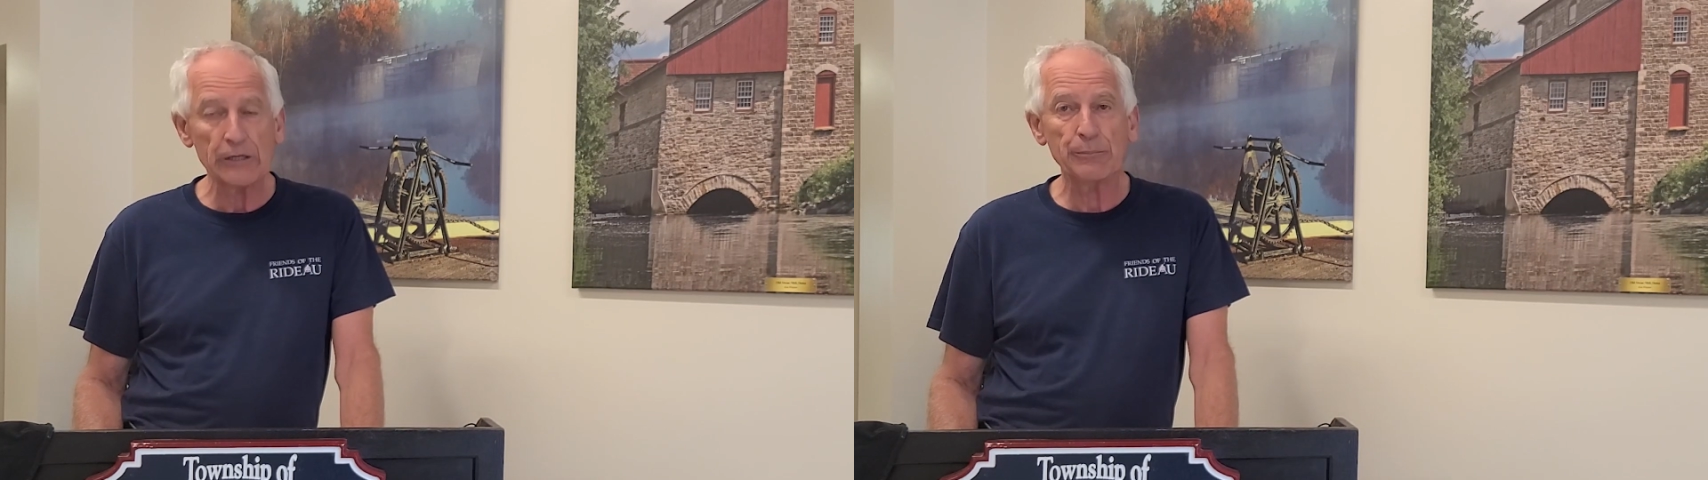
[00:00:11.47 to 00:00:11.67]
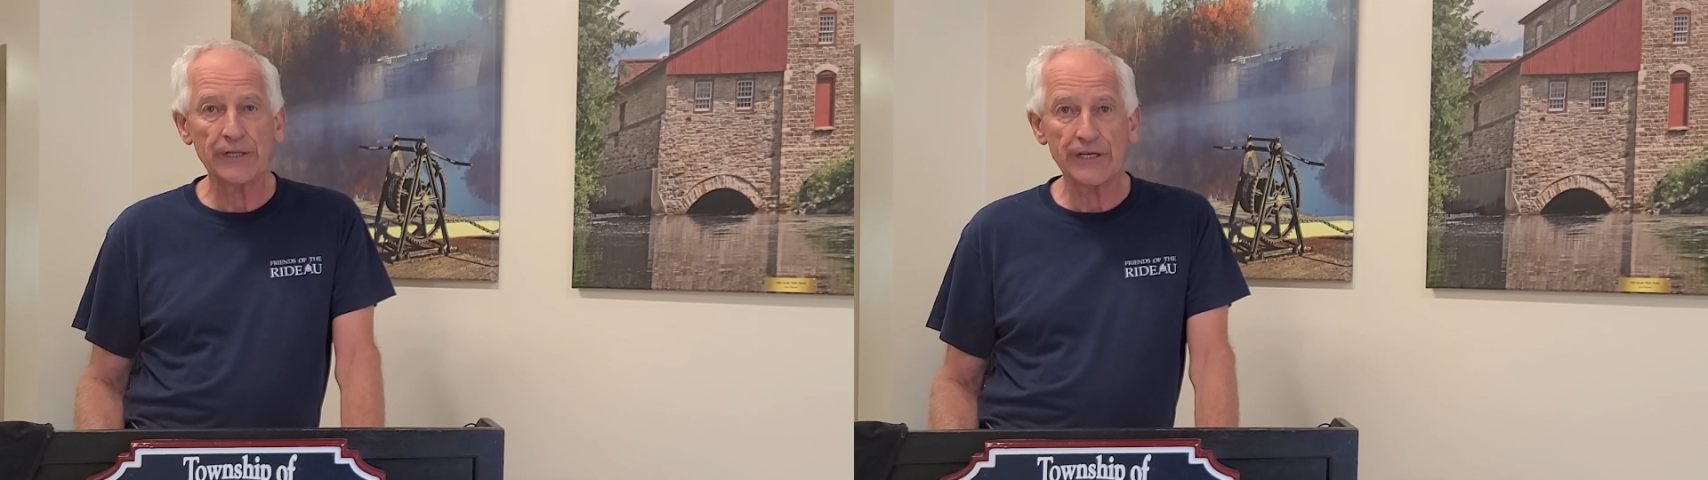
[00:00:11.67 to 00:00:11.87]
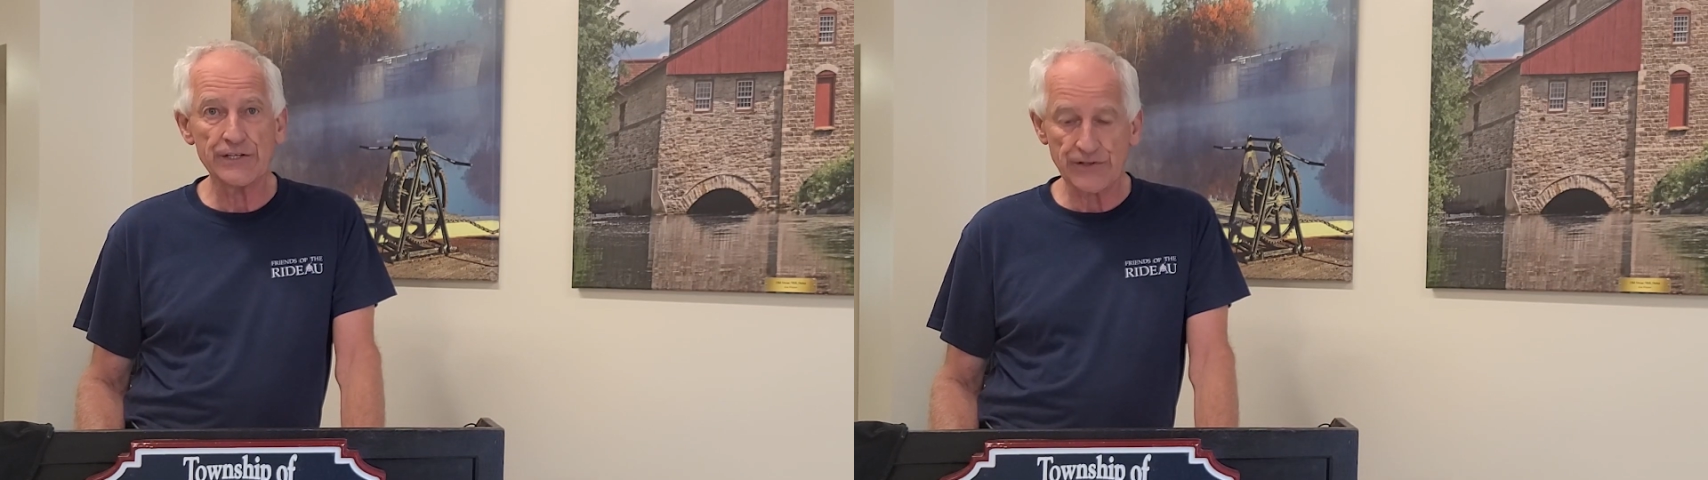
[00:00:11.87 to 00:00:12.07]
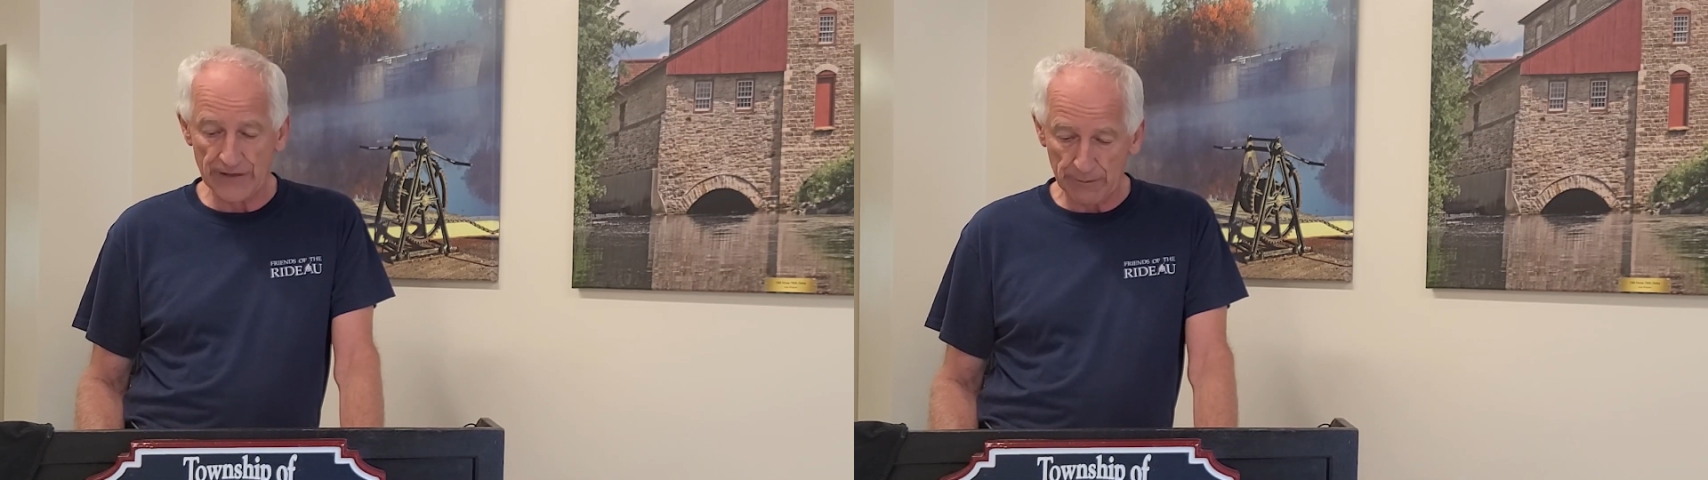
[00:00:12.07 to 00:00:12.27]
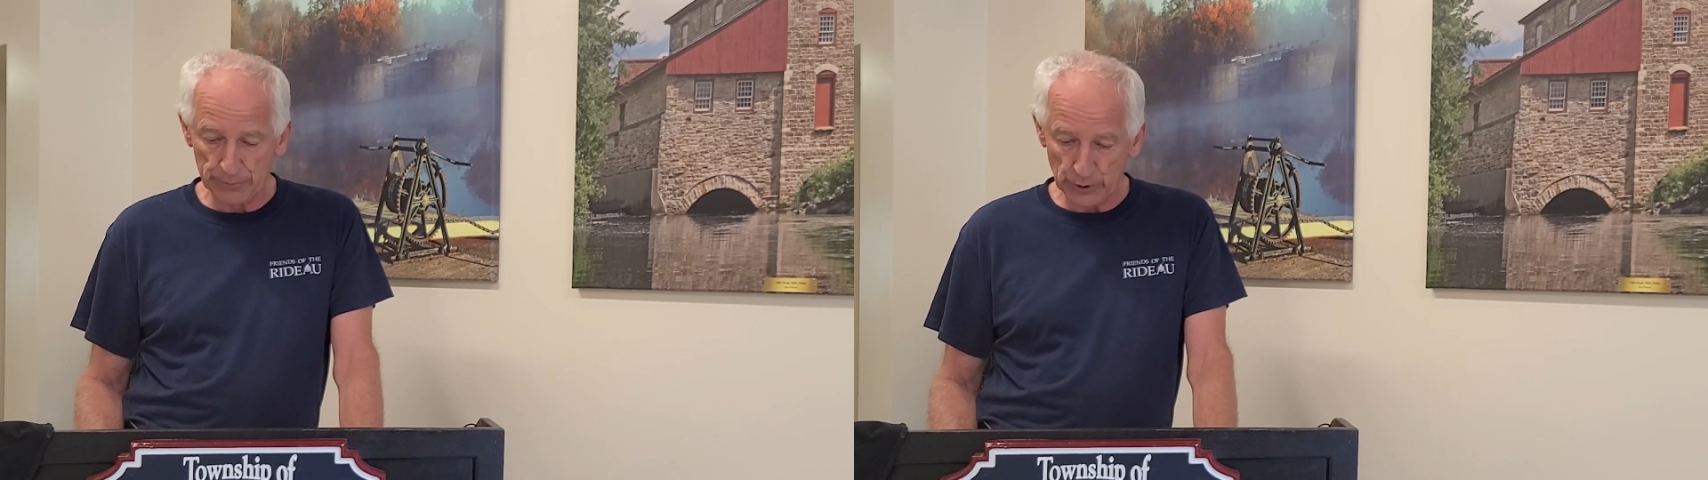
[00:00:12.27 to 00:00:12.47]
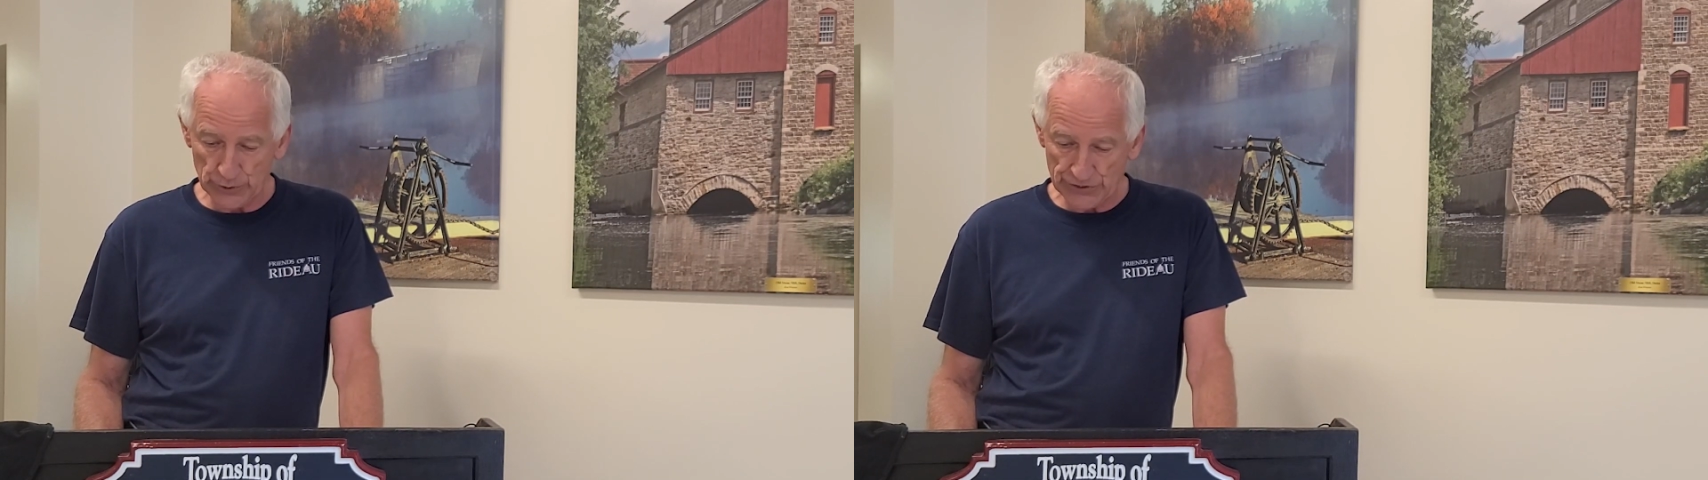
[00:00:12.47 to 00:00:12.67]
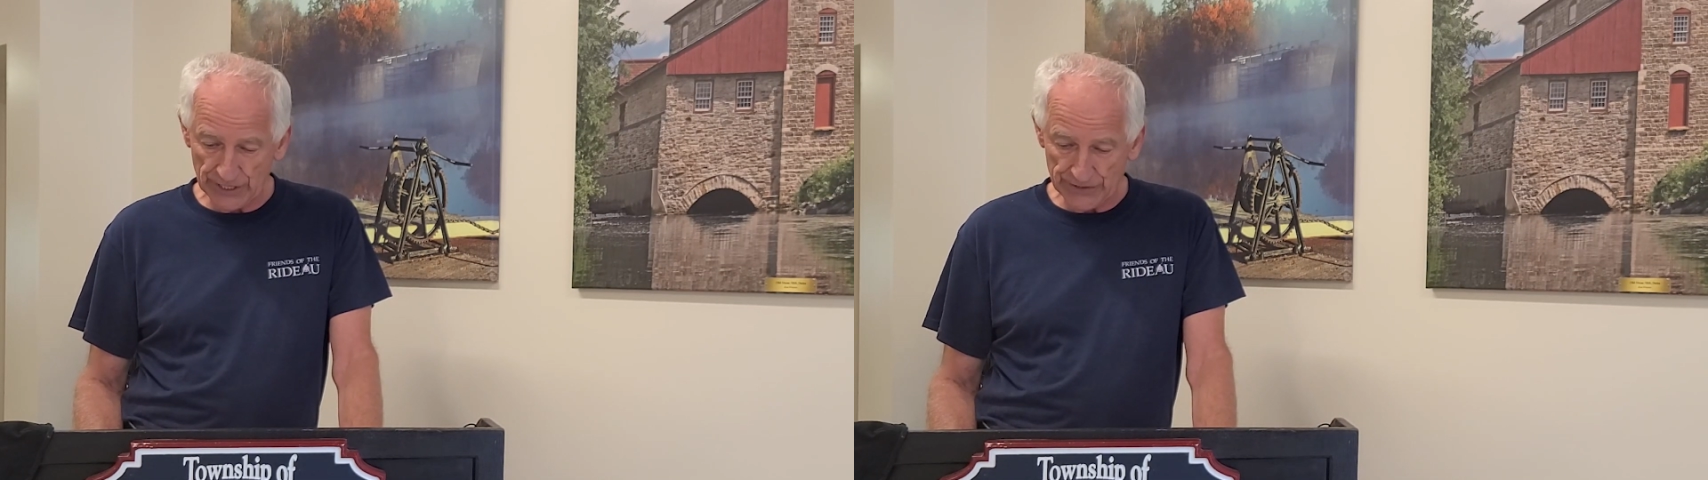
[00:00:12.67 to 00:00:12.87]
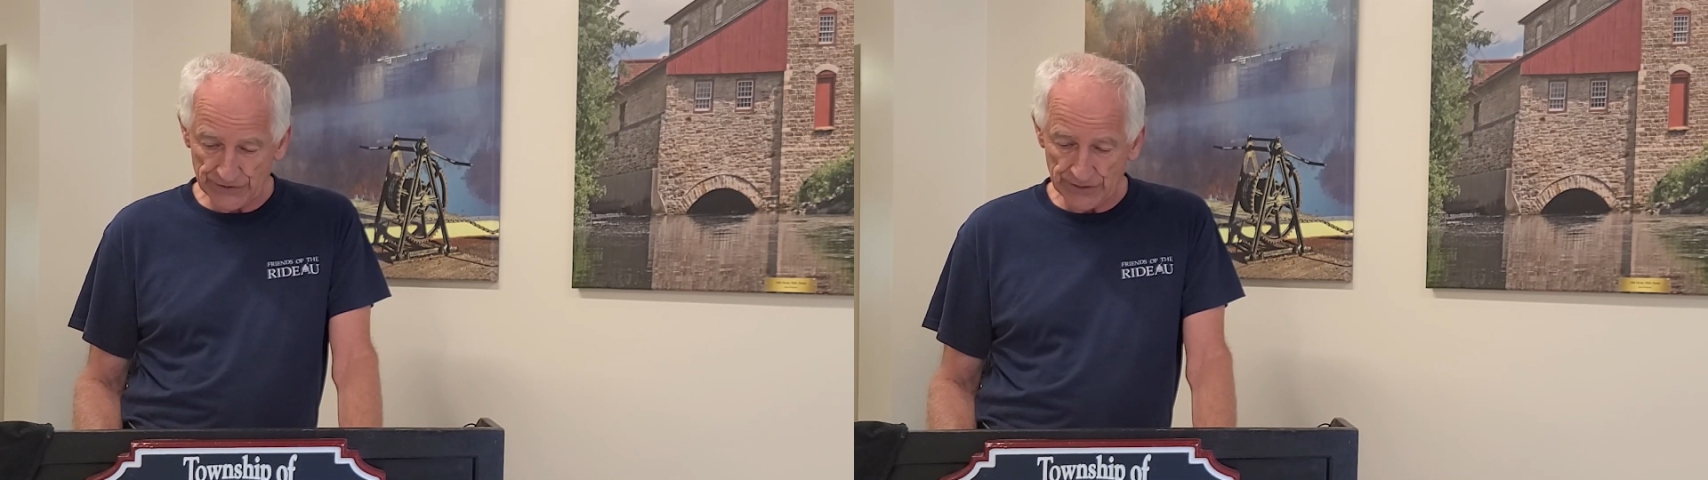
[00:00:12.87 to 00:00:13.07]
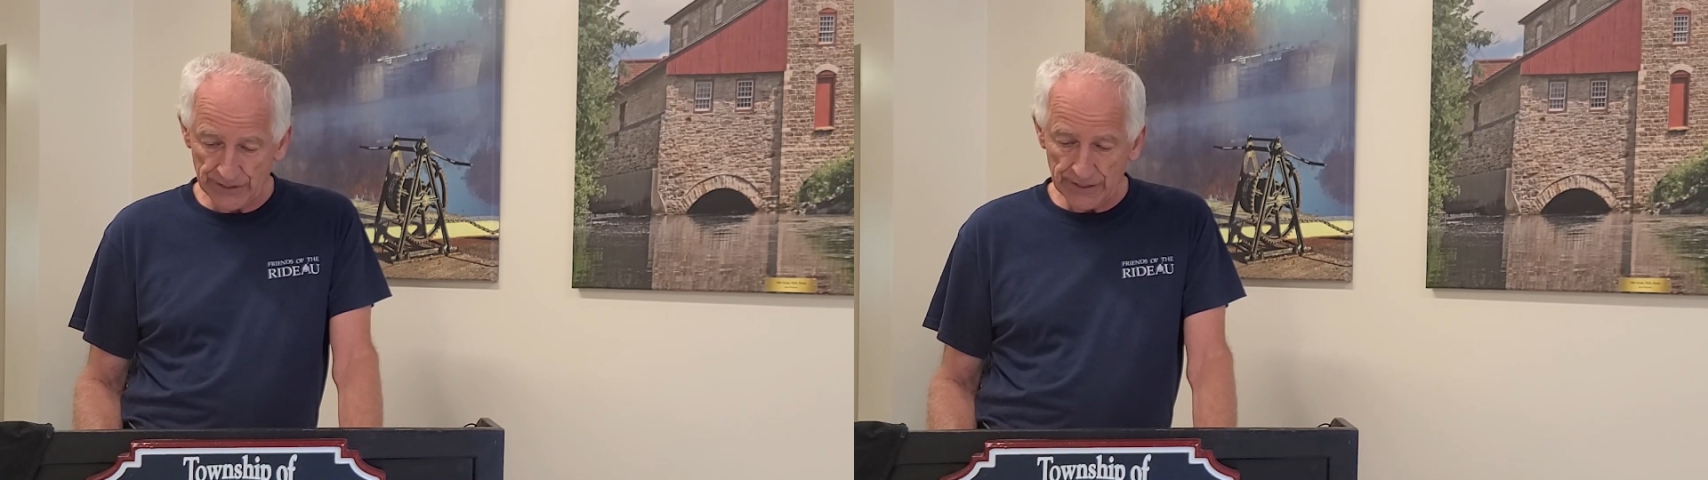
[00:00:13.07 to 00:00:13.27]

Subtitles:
plays in that process.